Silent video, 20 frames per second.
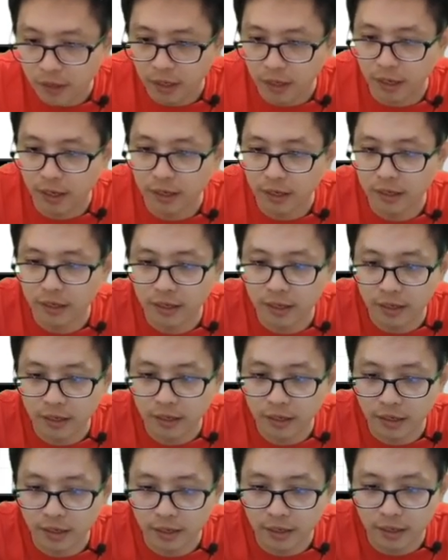
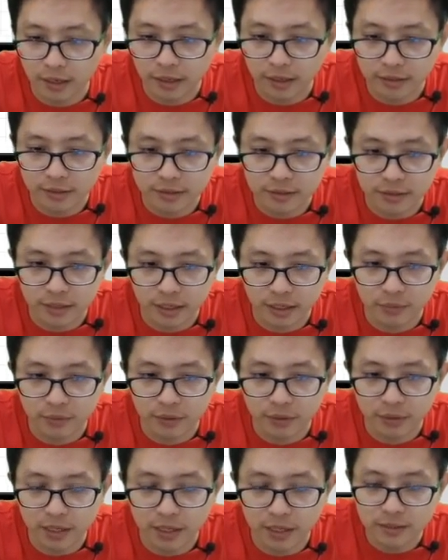Ah, this is our
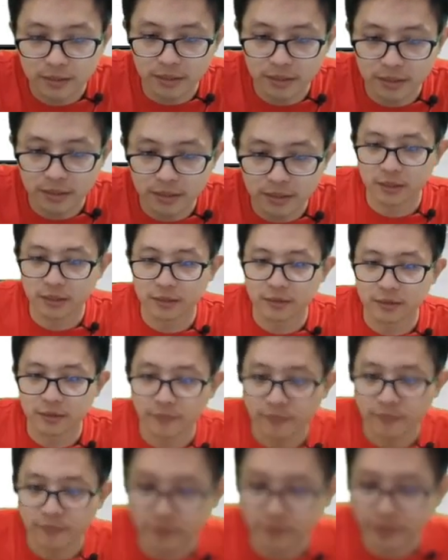answer.
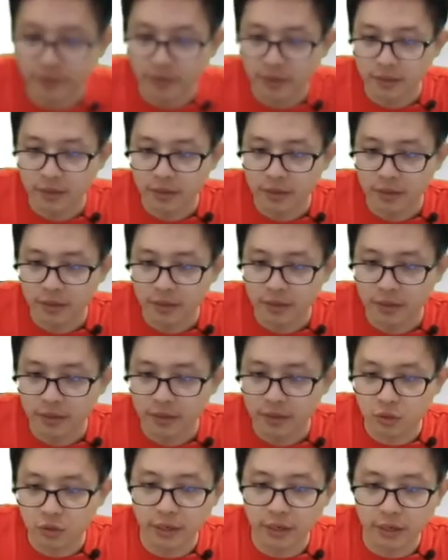
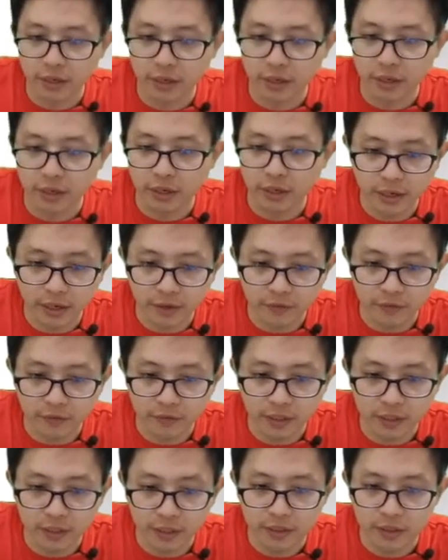So we already have
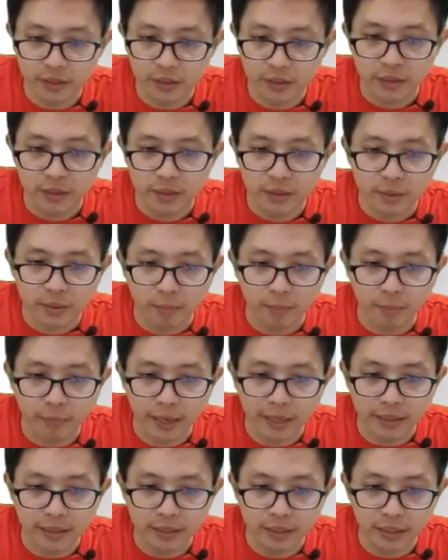the
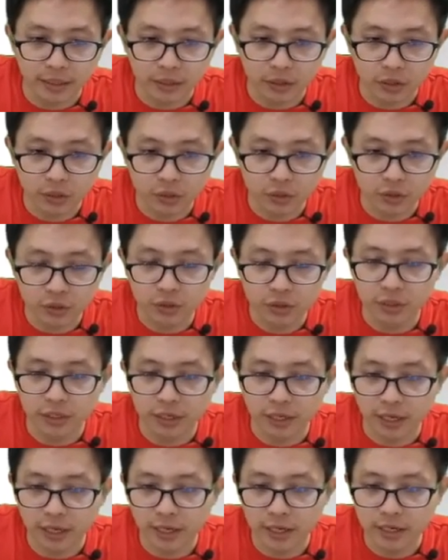magnitude
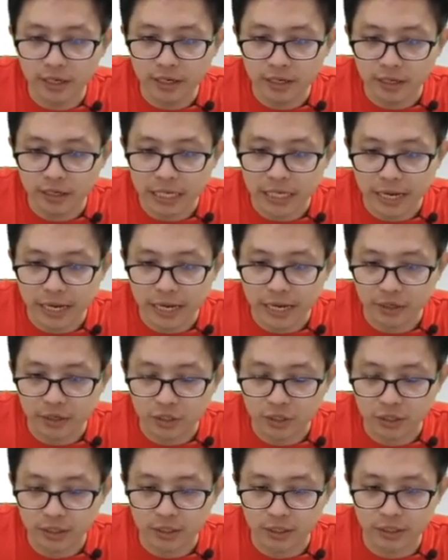and
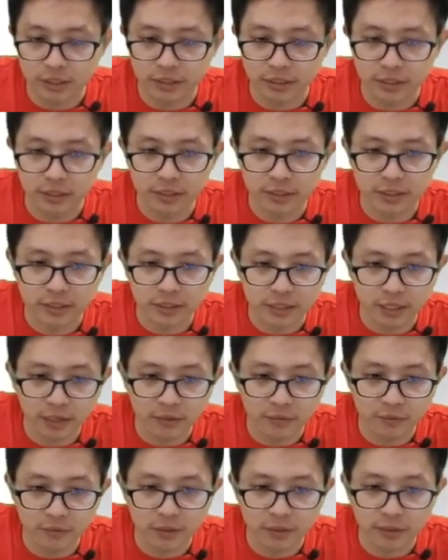direction. This is
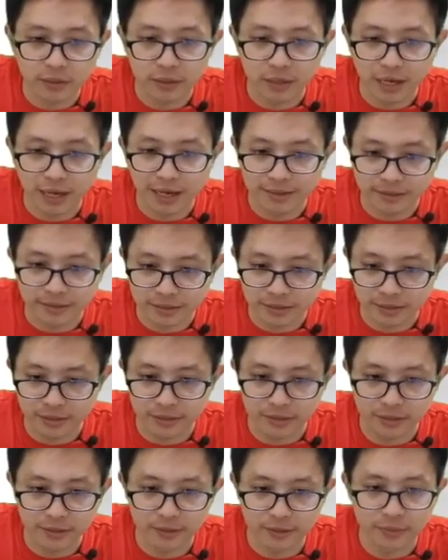our
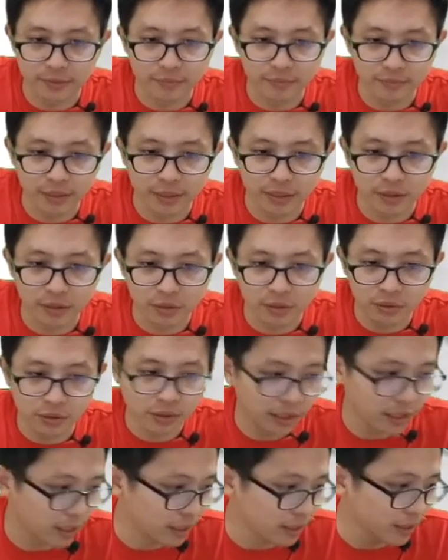answer. Magnitude
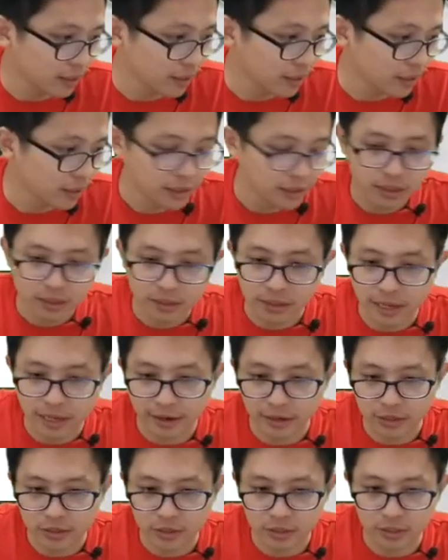and
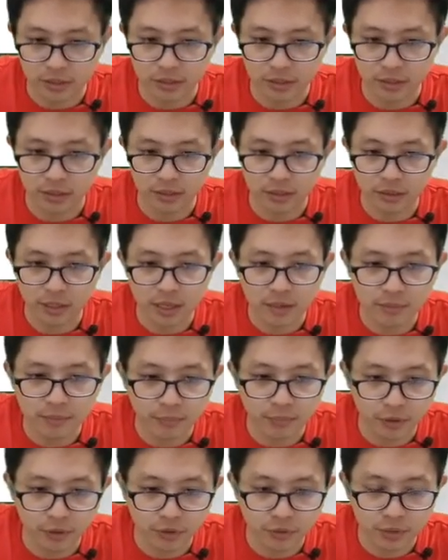direction
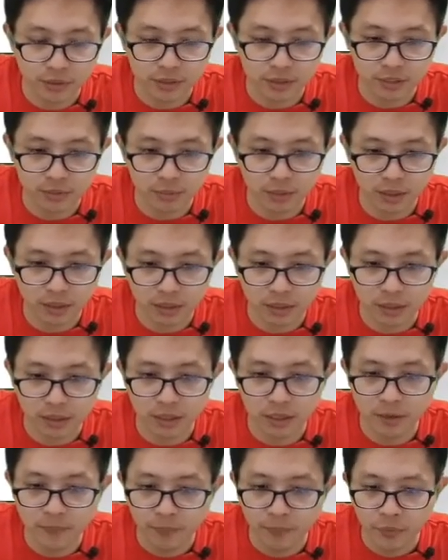10.36
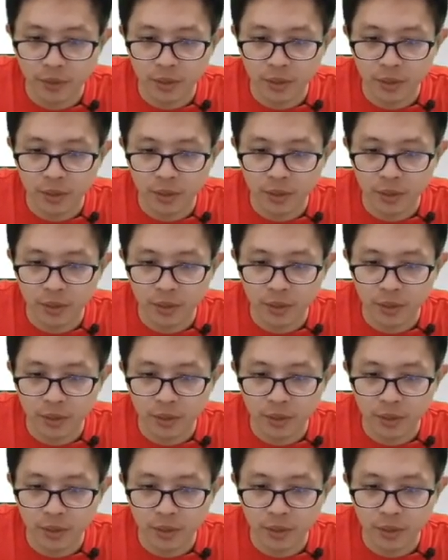meter